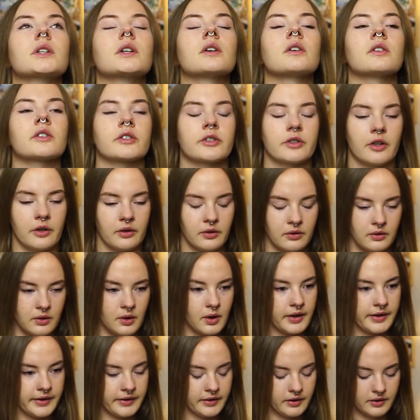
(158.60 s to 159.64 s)
Gosh, don't
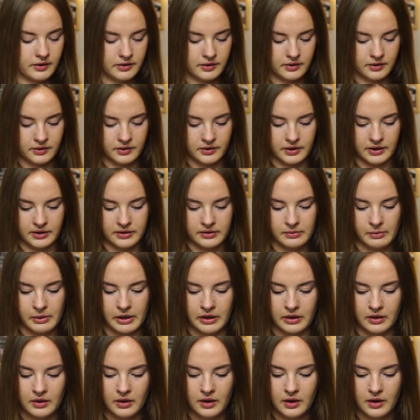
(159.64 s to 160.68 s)
cry. Goodness me.